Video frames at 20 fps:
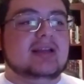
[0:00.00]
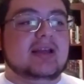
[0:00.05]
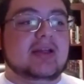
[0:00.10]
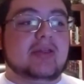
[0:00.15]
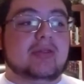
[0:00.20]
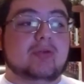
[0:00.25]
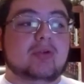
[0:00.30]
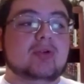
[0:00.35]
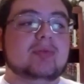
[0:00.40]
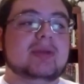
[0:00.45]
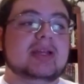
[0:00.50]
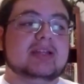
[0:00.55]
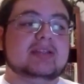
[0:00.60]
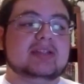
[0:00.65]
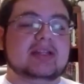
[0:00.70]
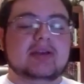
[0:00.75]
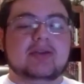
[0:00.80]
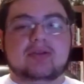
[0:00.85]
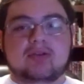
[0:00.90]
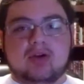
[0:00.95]
It
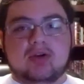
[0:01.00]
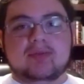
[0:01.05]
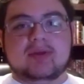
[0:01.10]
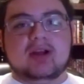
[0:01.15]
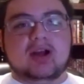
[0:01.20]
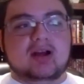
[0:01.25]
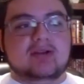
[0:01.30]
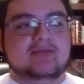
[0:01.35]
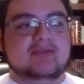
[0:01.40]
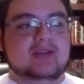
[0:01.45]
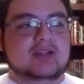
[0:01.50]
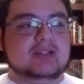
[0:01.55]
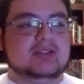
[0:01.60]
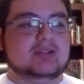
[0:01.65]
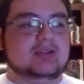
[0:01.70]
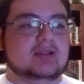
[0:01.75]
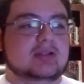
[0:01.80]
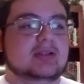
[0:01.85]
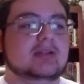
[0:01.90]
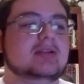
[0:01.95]
did throw me off
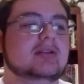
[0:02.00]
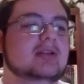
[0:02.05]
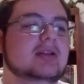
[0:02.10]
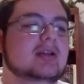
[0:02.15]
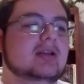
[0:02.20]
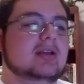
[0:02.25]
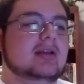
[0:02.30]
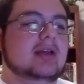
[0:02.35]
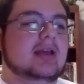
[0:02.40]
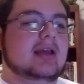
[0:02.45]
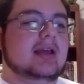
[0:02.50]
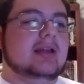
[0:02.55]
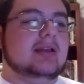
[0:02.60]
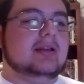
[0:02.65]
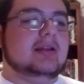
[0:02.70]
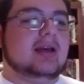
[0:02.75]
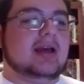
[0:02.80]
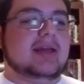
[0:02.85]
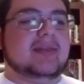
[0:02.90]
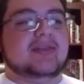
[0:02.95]
initially,
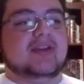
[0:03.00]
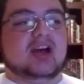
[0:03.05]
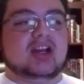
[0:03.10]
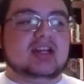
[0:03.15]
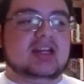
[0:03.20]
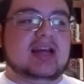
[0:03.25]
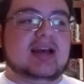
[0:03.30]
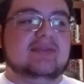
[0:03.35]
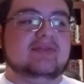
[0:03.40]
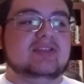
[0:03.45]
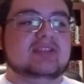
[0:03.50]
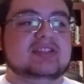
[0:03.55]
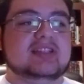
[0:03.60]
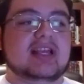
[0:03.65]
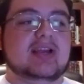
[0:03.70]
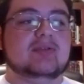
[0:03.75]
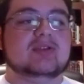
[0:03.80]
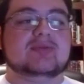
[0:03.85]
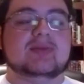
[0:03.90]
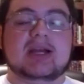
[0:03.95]
and I thought I'd have to
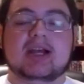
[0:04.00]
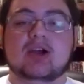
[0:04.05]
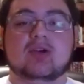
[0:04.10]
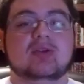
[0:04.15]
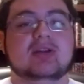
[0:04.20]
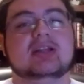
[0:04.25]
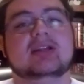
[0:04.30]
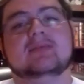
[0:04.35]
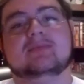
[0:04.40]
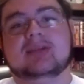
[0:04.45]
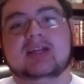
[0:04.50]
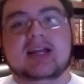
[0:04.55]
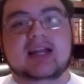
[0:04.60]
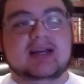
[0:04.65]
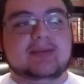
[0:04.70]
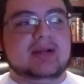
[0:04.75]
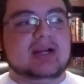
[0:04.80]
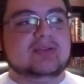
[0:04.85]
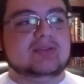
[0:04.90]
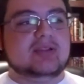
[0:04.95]
say it was my only
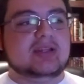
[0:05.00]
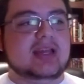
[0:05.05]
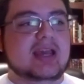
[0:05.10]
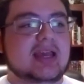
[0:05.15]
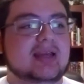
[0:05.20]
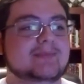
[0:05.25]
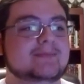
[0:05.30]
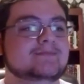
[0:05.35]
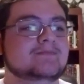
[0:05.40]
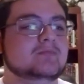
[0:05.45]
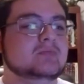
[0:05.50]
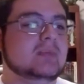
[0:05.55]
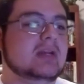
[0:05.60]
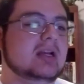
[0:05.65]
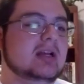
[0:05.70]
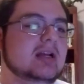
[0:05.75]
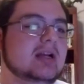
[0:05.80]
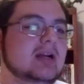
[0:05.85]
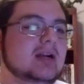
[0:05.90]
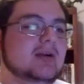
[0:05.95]
complaint about the game.
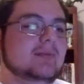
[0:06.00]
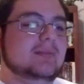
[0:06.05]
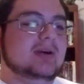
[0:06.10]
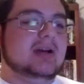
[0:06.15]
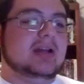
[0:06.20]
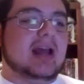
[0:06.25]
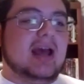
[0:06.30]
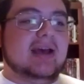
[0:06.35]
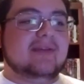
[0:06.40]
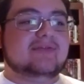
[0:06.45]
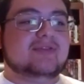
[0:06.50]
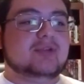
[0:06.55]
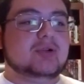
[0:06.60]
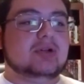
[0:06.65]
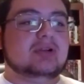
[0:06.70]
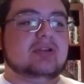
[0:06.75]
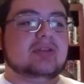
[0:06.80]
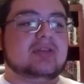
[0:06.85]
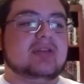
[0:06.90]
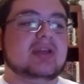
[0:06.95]
But
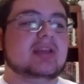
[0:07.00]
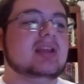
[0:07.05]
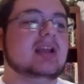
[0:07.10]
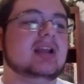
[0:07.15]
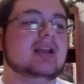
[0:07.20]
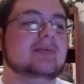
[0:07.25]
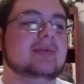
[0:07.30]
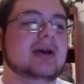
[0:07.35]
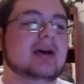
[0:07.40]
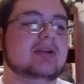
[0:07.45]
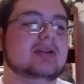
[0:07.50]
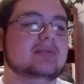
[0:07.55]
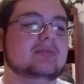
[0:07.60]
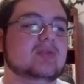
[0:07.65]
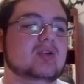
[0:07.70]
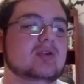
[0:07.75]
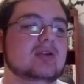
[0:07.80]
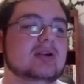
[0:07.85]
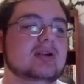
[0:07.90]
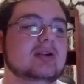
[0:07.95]
after thinking about it
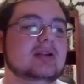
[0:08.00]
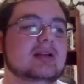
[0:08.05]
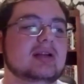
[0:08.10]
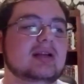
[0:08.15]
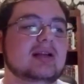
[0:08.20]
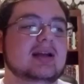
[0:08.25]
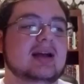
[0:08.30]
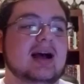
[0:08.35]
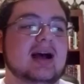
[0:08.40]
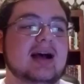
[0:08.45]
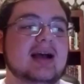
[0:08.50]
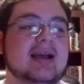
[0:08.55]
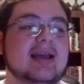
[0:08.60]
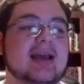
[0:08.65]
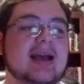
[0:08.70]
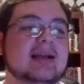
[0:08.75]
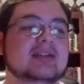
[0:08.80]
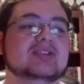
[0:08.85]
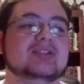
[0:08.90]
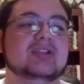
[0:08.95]
more, I
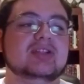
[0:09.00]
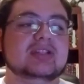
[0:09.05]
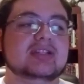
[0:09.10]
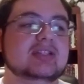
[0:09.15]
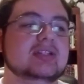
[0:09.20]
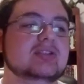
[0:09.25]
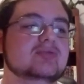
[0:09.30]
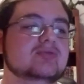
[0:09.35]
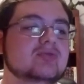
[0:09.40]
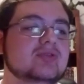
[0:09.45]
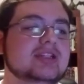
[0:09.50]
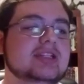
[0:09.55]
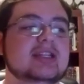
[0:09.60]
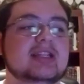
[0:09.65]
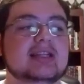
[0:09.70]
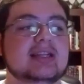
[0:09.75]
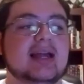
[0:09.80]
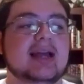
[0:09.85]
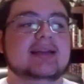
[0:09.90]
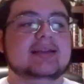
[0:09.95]
actually
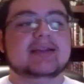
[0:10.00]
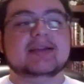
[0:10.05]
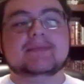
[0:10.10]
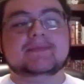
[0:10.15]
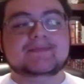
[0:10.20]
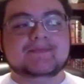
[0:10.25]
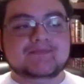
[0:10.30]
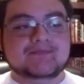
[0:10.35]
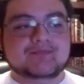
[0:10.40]
really liked it.